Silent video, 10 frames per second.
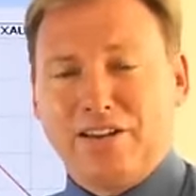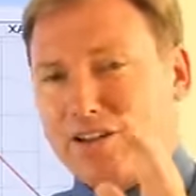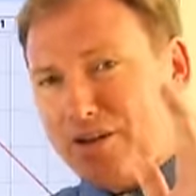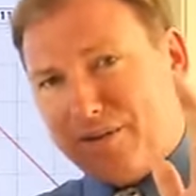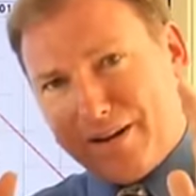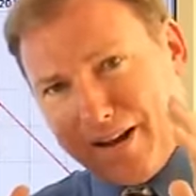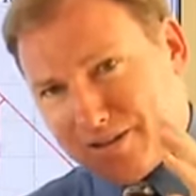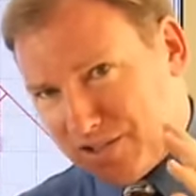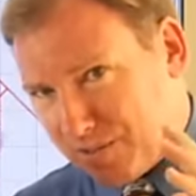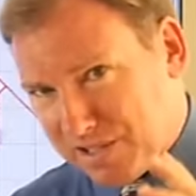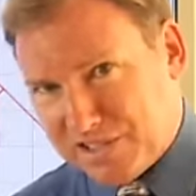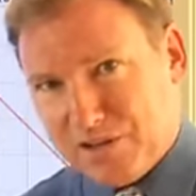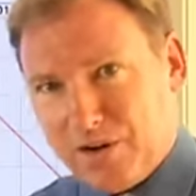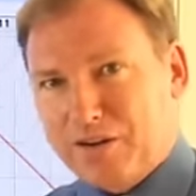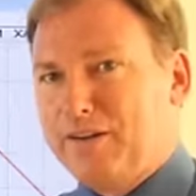Go to a
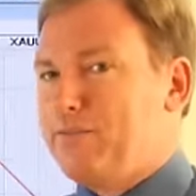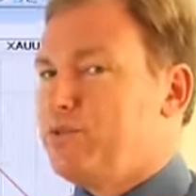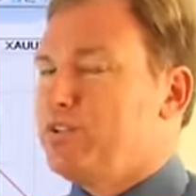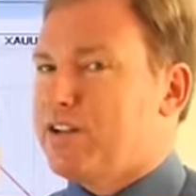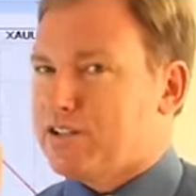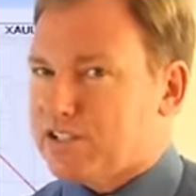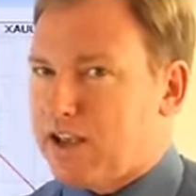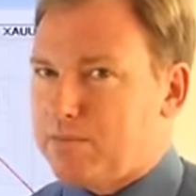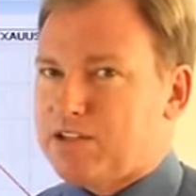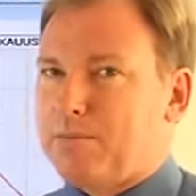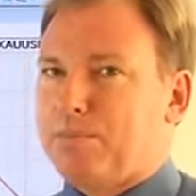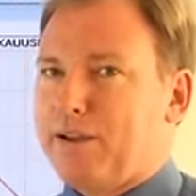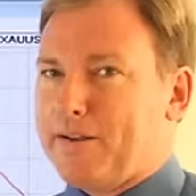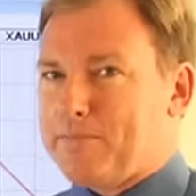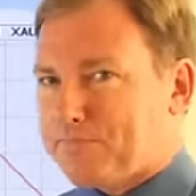stock, use that same
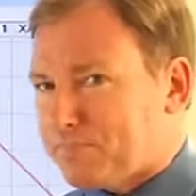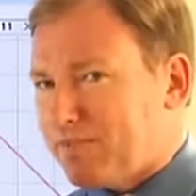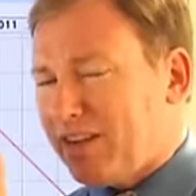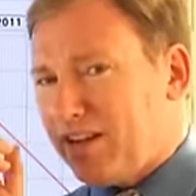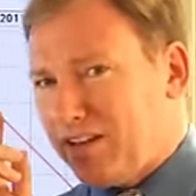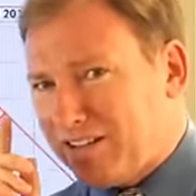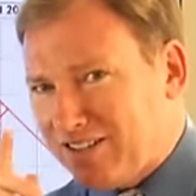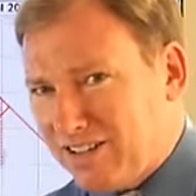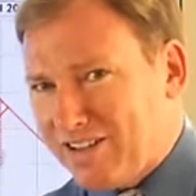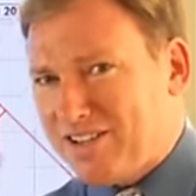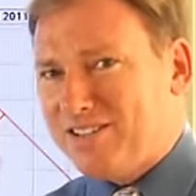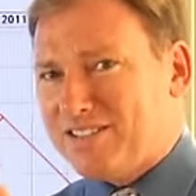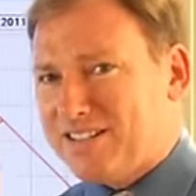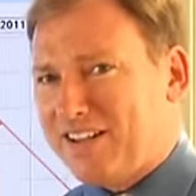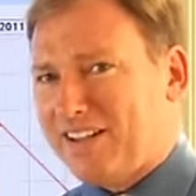template. I'd like you to
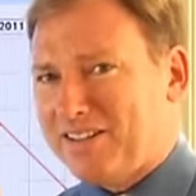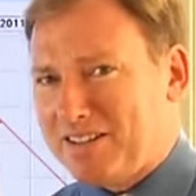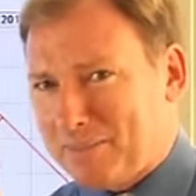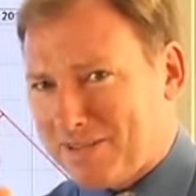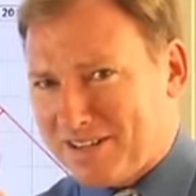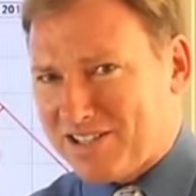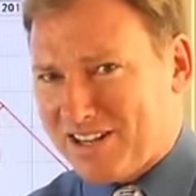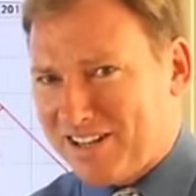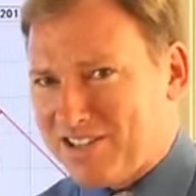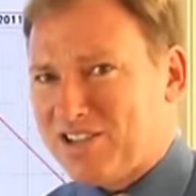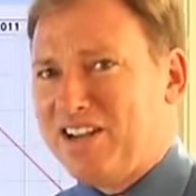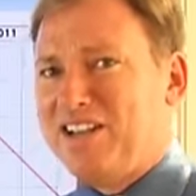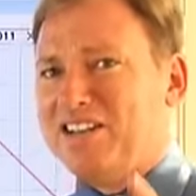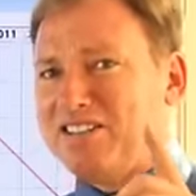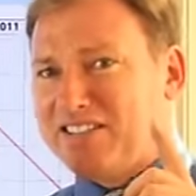take the updater challenge,
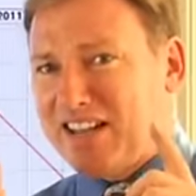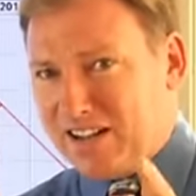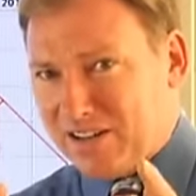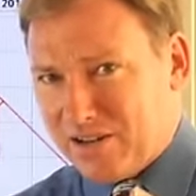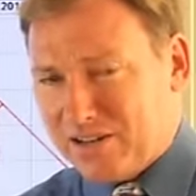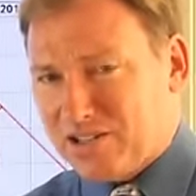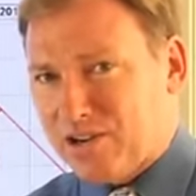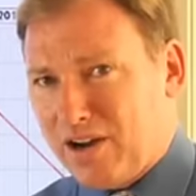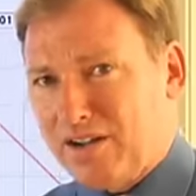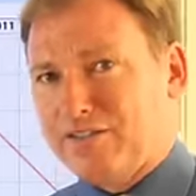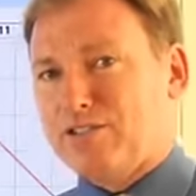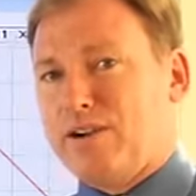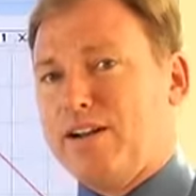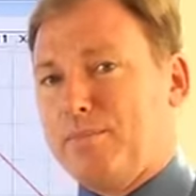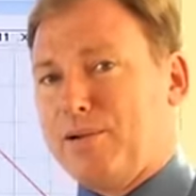download a trial of
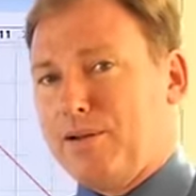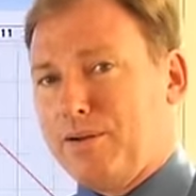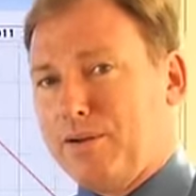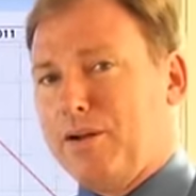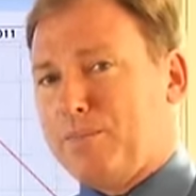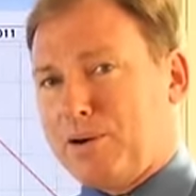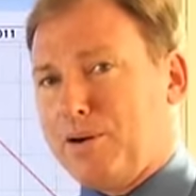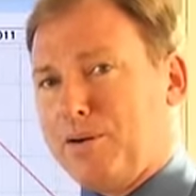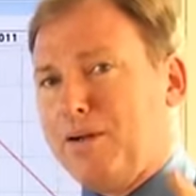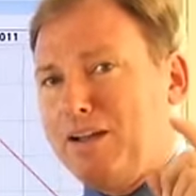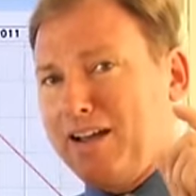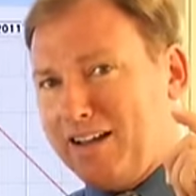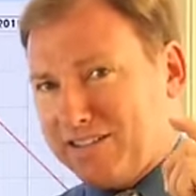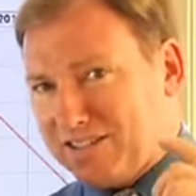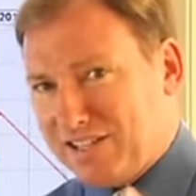Trader Pro
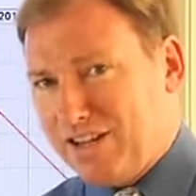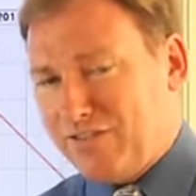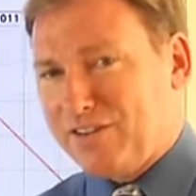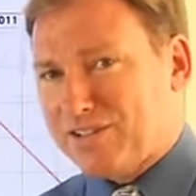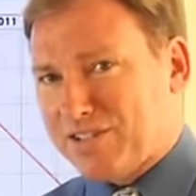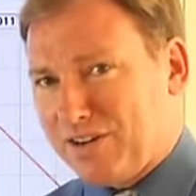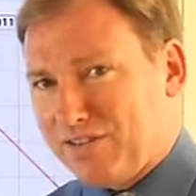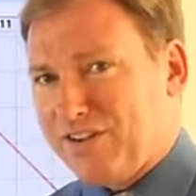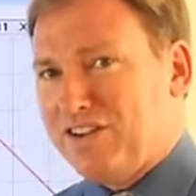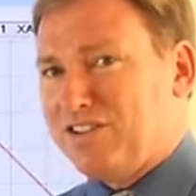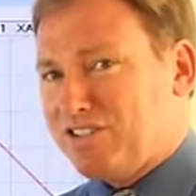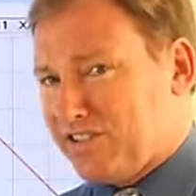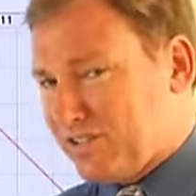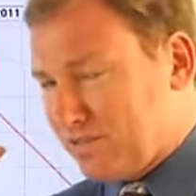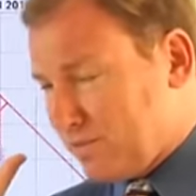and see for yourself.
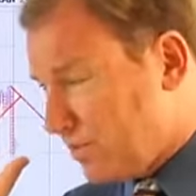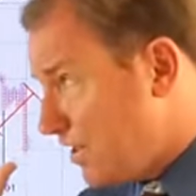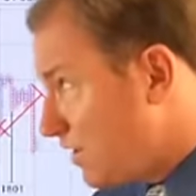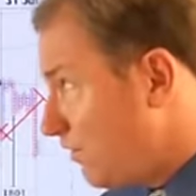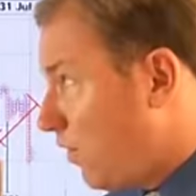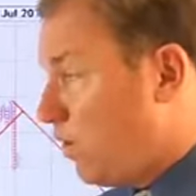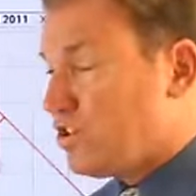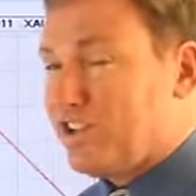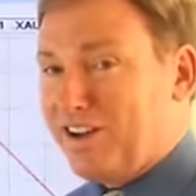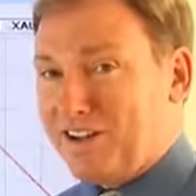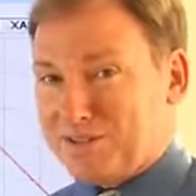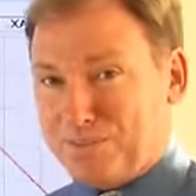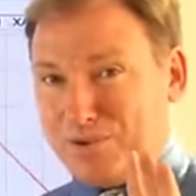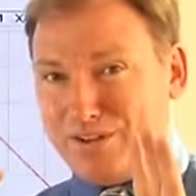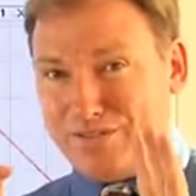Just these 4 charts
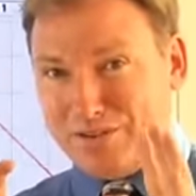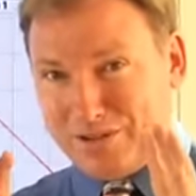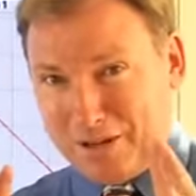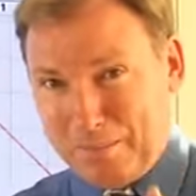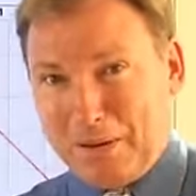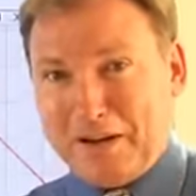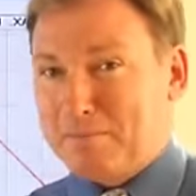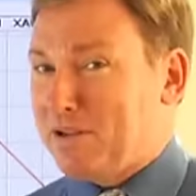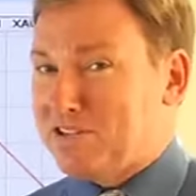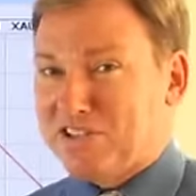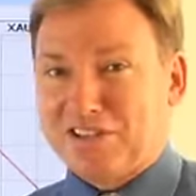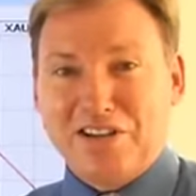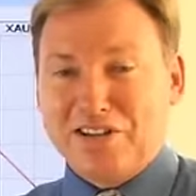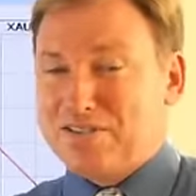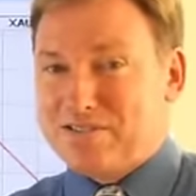will give you the complete picture
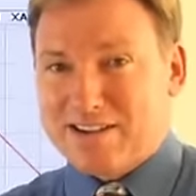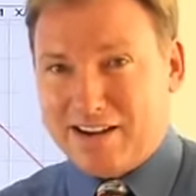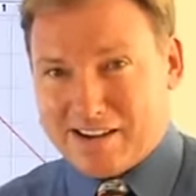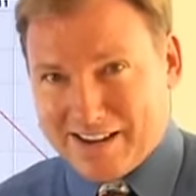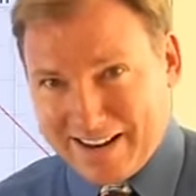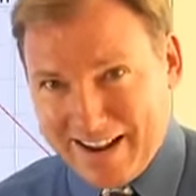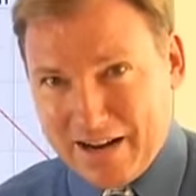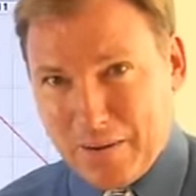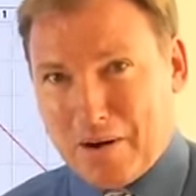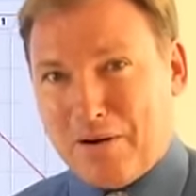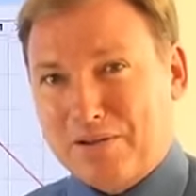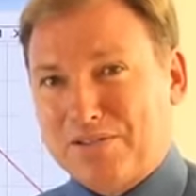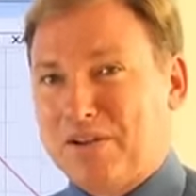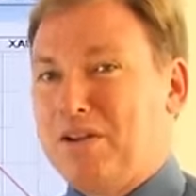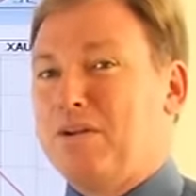you can't get anywhere else.